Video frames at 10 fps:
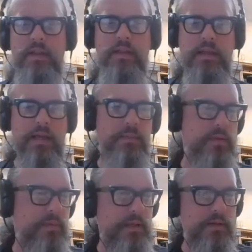thing
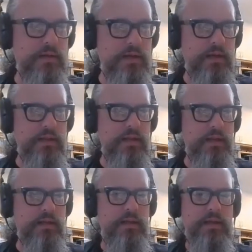happened to me today, and I
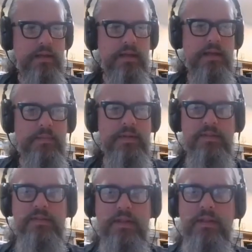think I'm going to
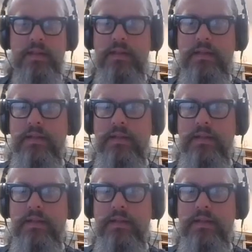steal that.